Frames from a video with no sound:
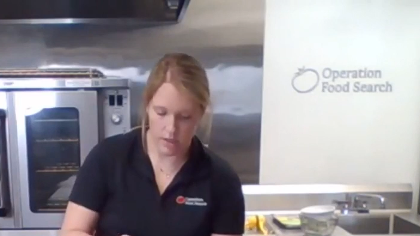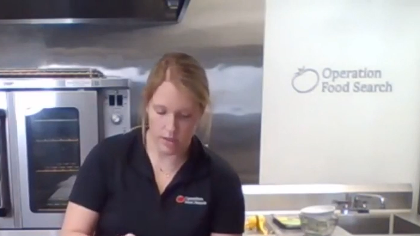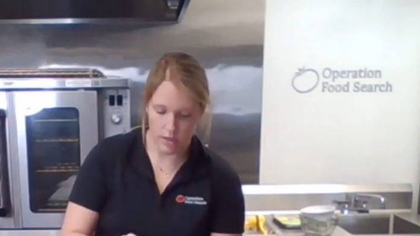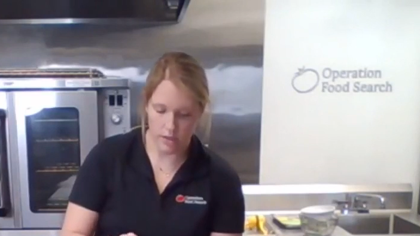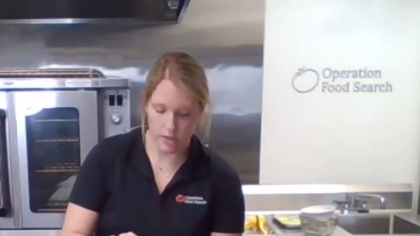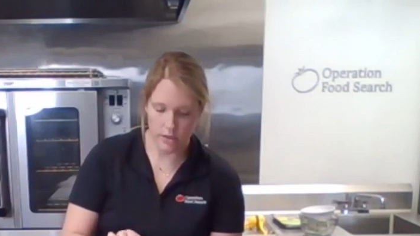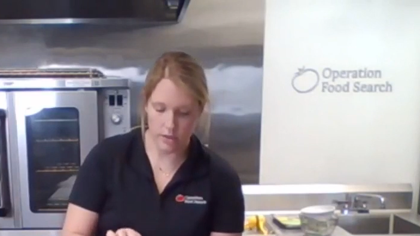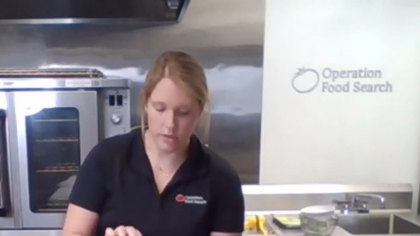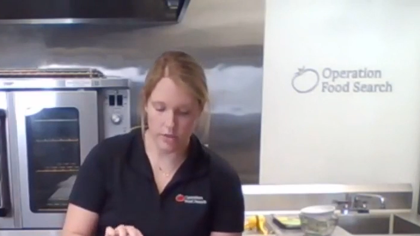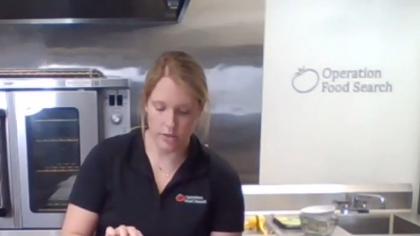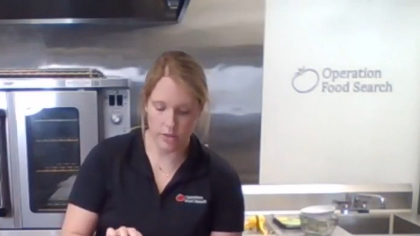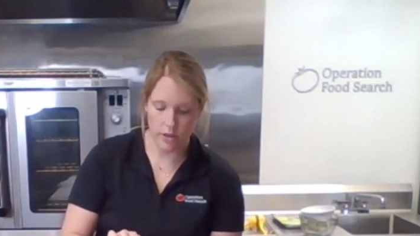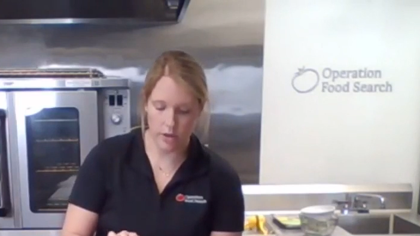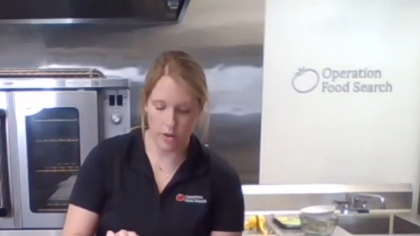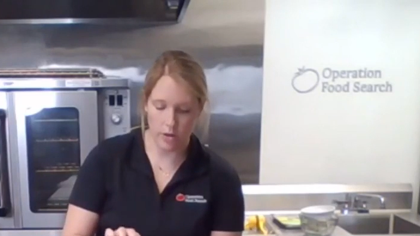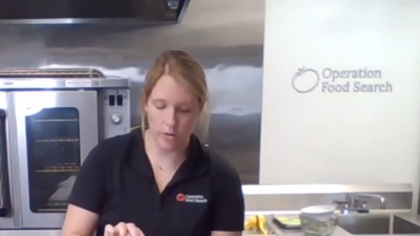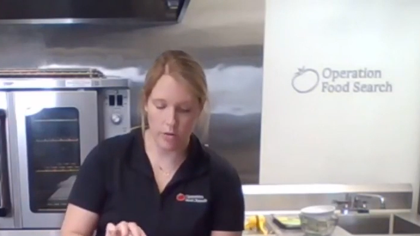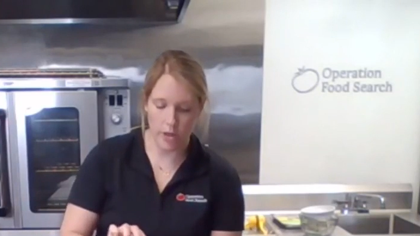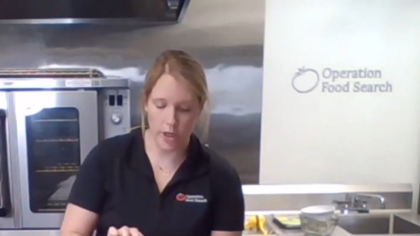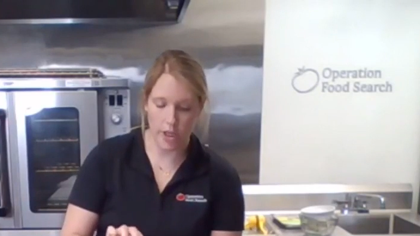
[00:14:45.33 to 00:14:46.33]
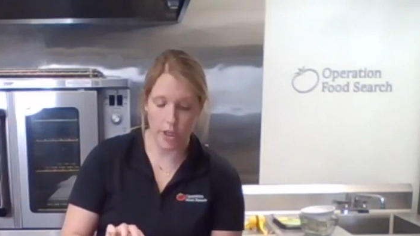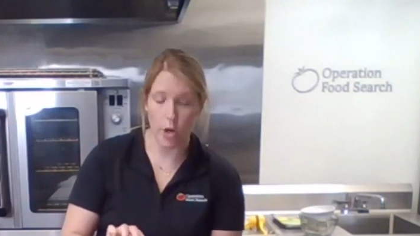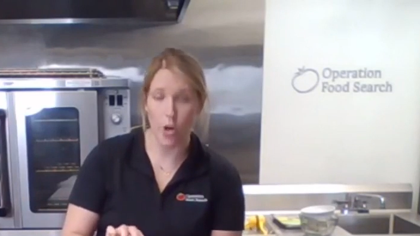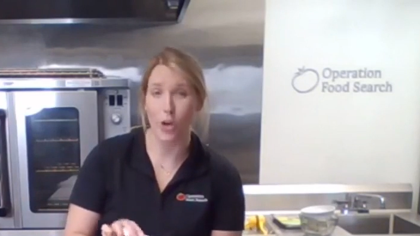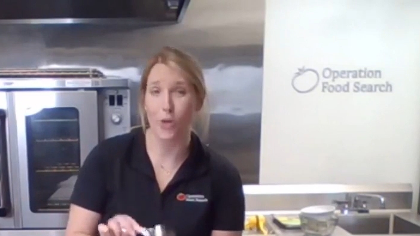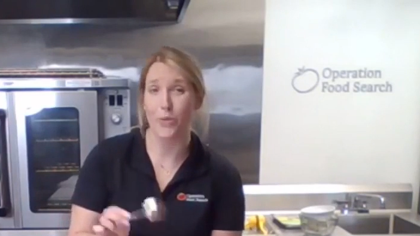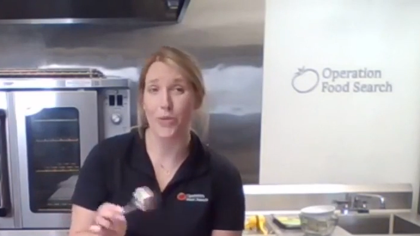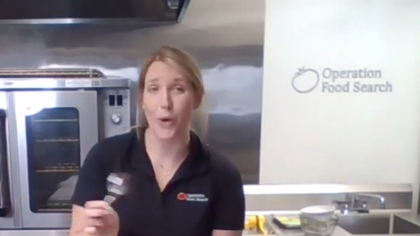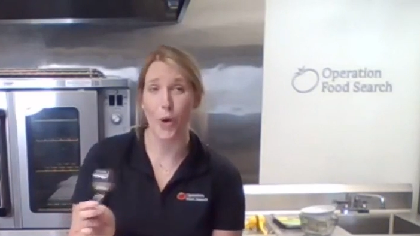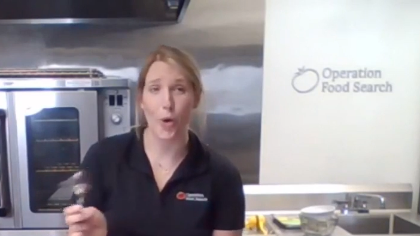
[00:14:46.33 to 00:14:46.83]
So good.
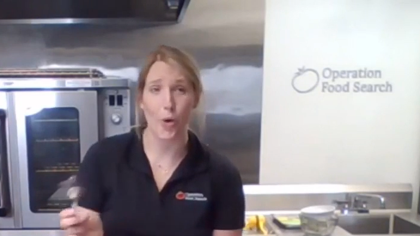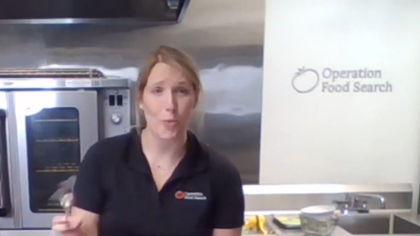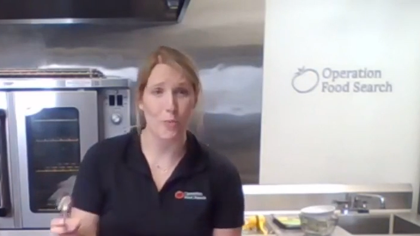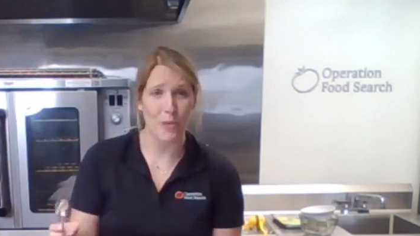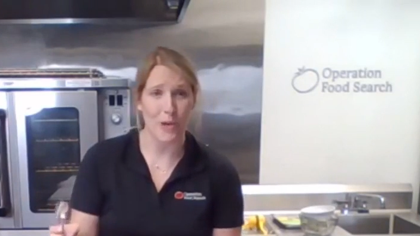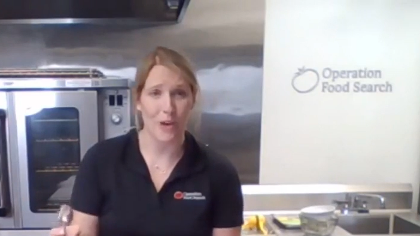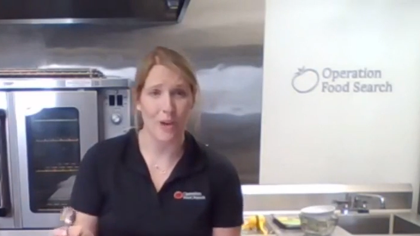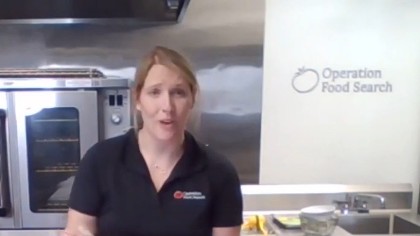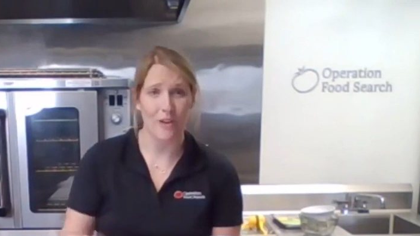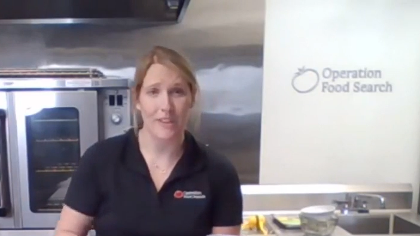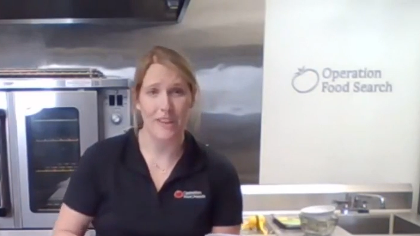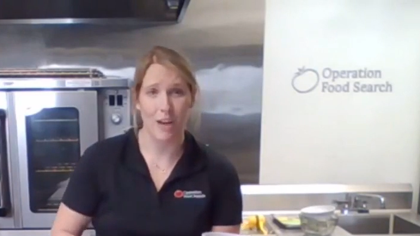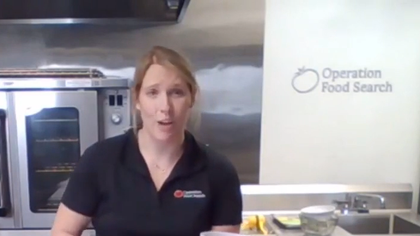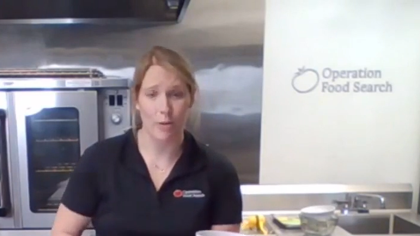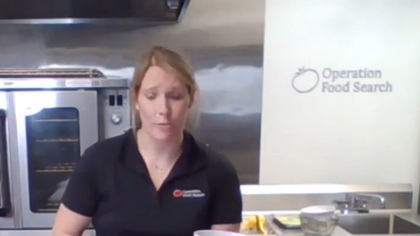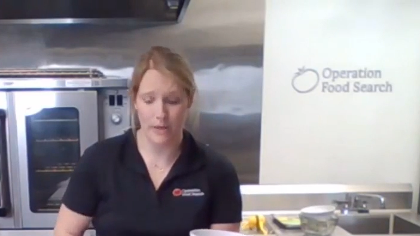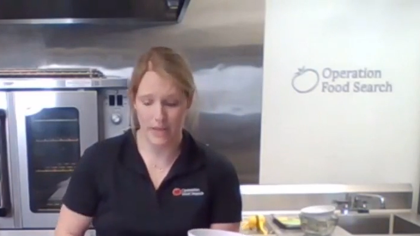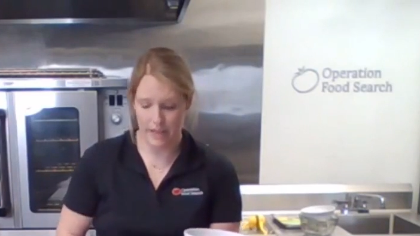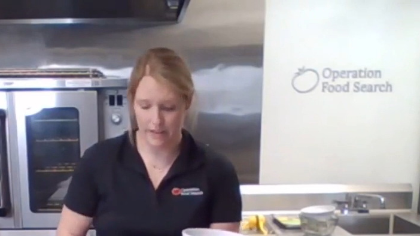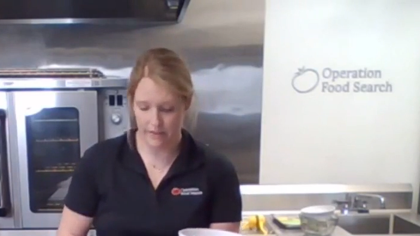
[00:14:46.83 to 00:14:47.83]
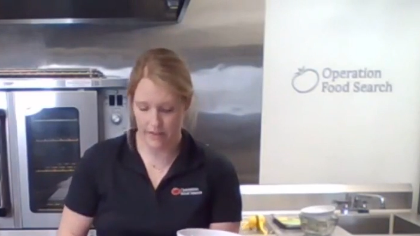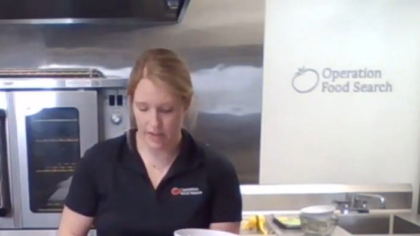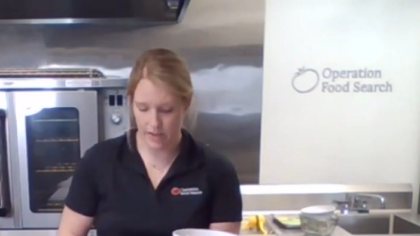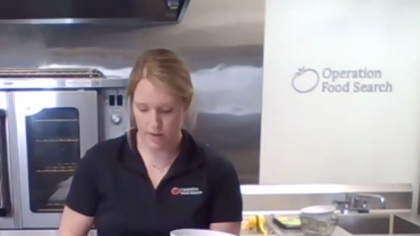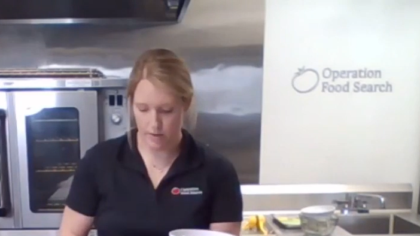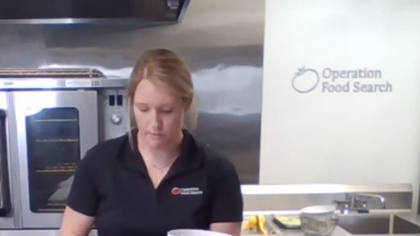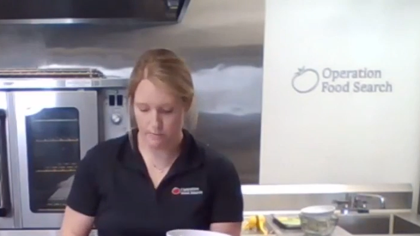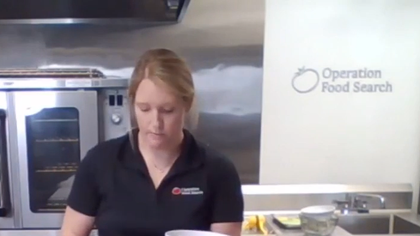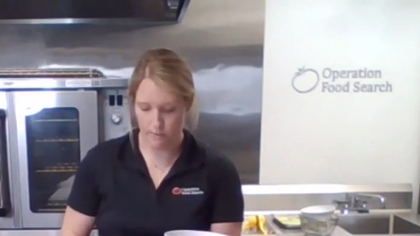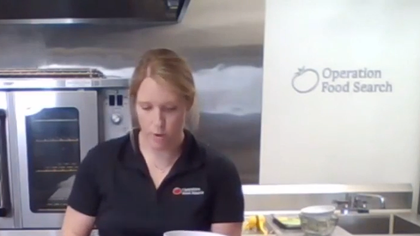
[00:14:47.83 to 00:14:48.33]
Or oatmeal, that would be even
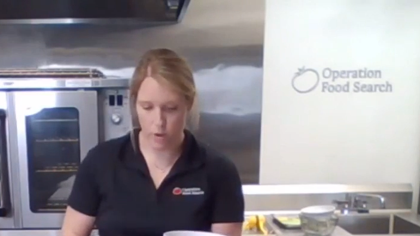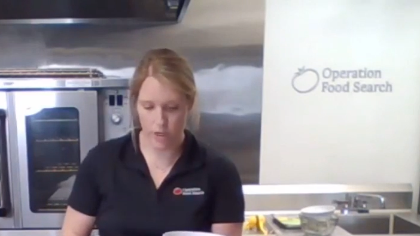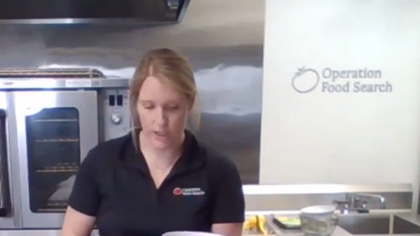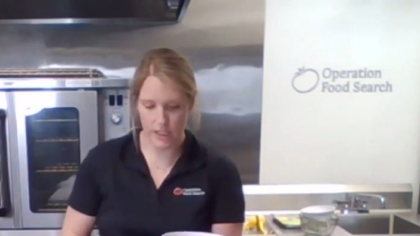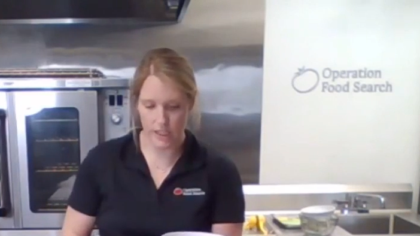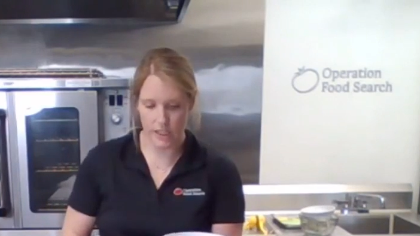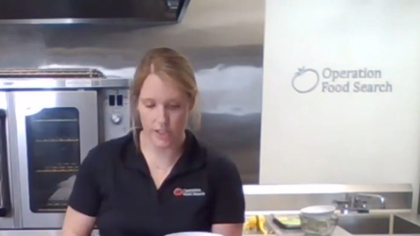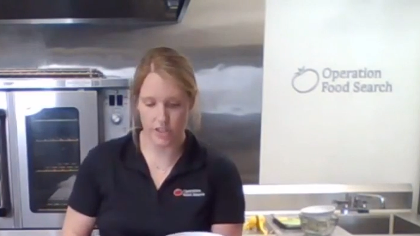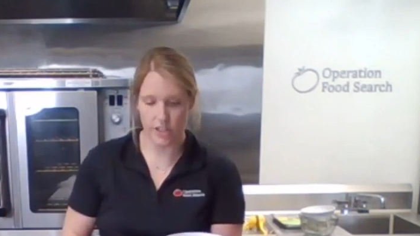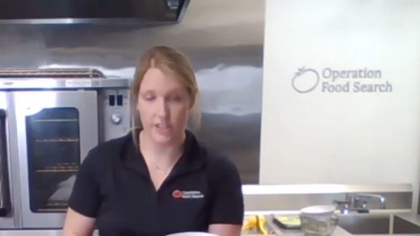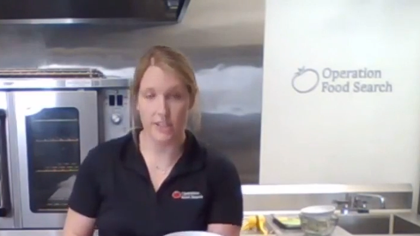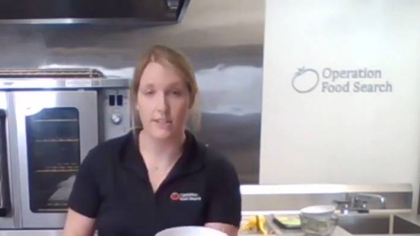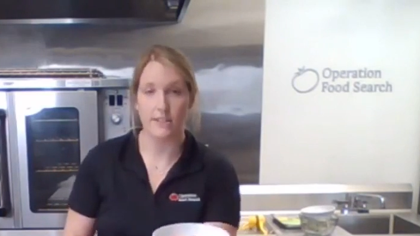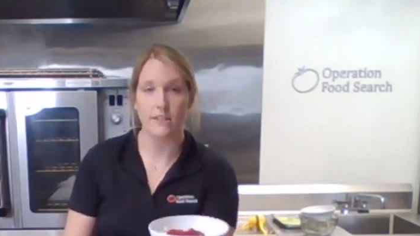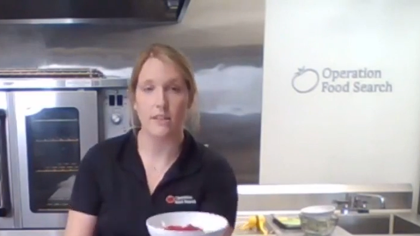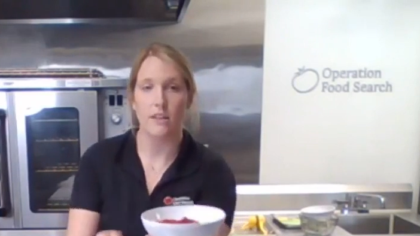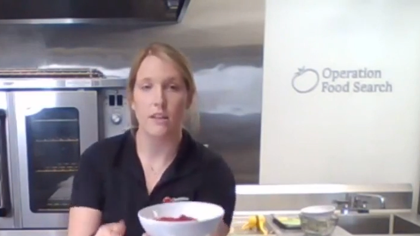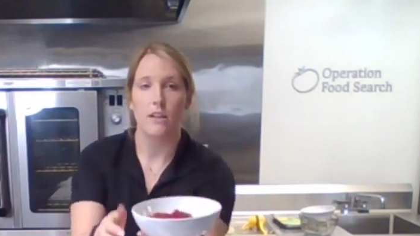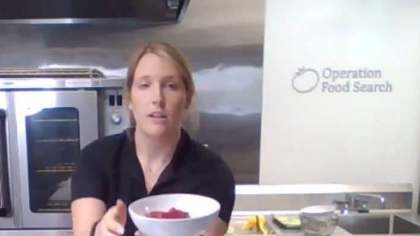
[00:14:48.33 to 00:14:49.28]
more delicious.